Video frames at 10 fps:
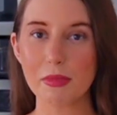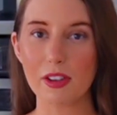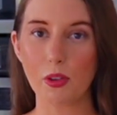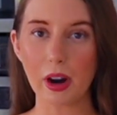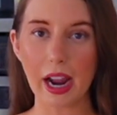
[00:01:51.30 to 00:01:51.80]
my
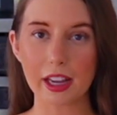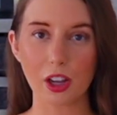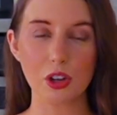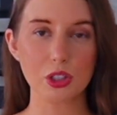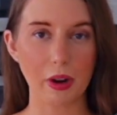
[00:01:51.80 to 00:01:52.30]
4 egg
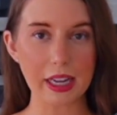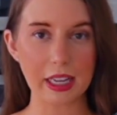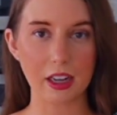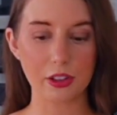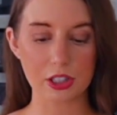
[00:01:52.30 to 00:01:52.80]
yolks right
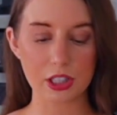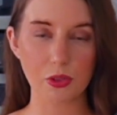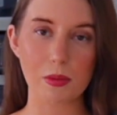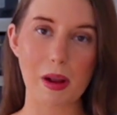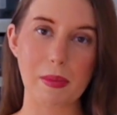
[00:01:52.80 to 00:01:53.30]
here. This is
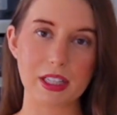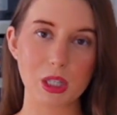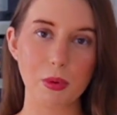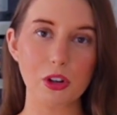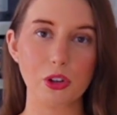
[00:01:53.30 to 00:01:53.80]
for my
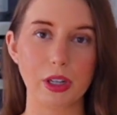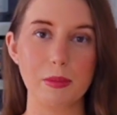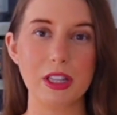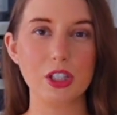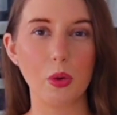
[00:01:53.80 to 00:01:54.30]
mascarpone
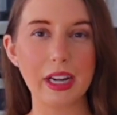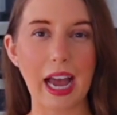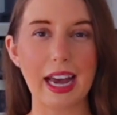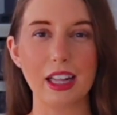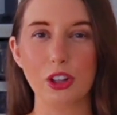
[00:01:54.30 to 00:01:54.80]
cream. It's going to
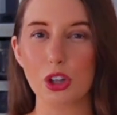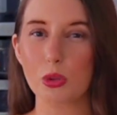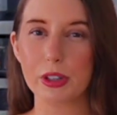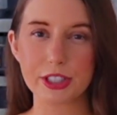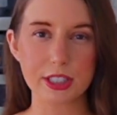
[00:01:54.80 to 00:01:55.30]
add a little
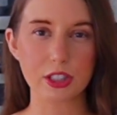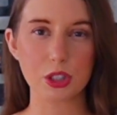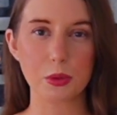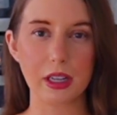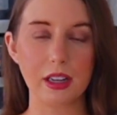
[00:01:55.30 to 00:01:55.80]
richness
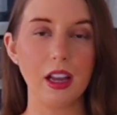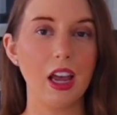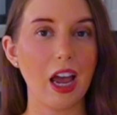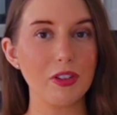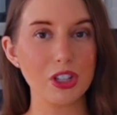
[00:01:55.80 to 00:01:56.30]
to it.
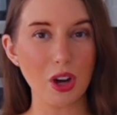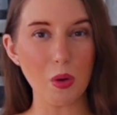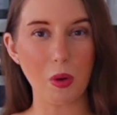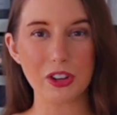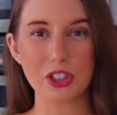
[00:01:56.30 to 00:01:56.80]
If you
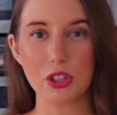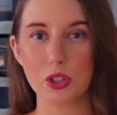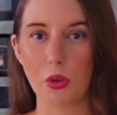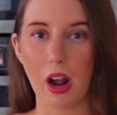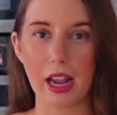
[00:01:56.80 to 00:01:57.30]
don't want to
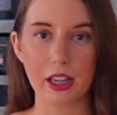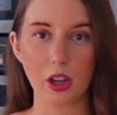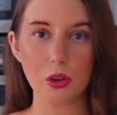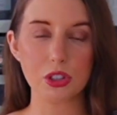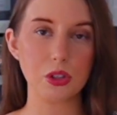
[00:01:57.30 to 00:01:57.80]
use raw egg
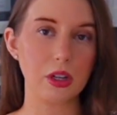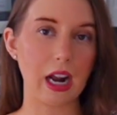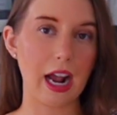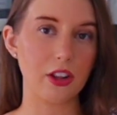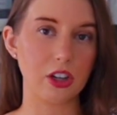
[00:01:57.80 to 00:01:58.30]
yolks, you can
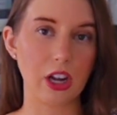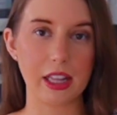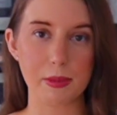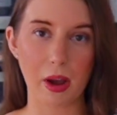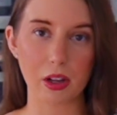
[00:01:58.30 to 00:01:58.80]
either cut
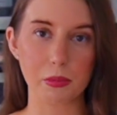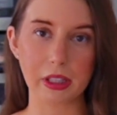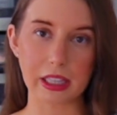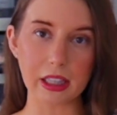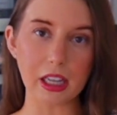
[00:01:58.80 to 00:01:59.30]
them out
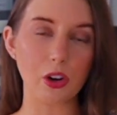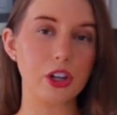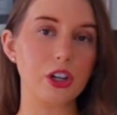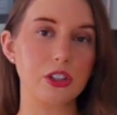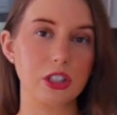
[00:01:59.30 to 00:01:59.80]
completely or you
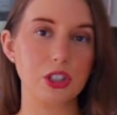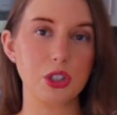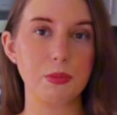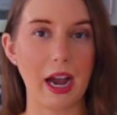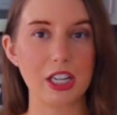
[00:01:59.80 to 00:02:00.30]
can just
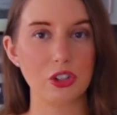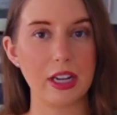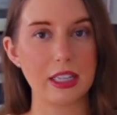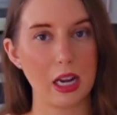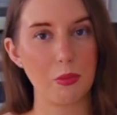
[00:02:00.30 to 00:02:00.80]
use
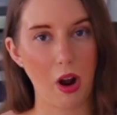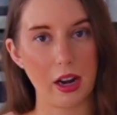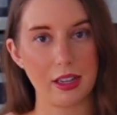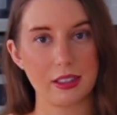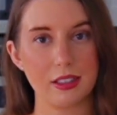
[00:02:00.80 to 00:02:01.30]
pasteurized egg
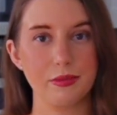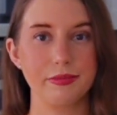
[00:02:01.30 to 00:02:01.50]
product.